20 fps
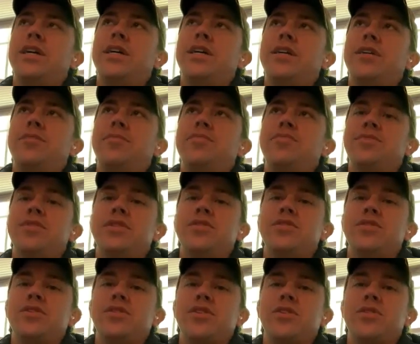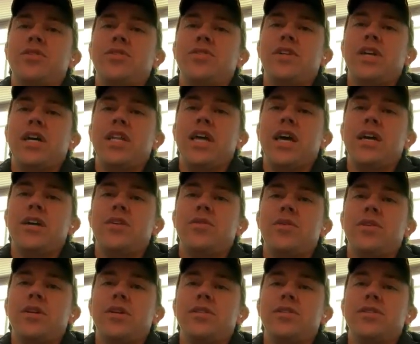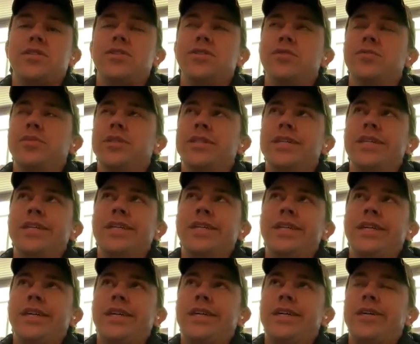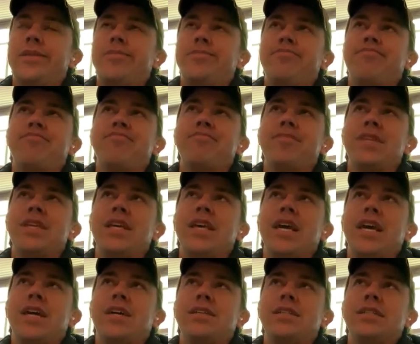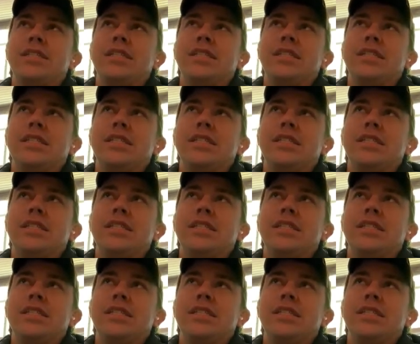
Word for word: um, so you've got that going on too but um, yeah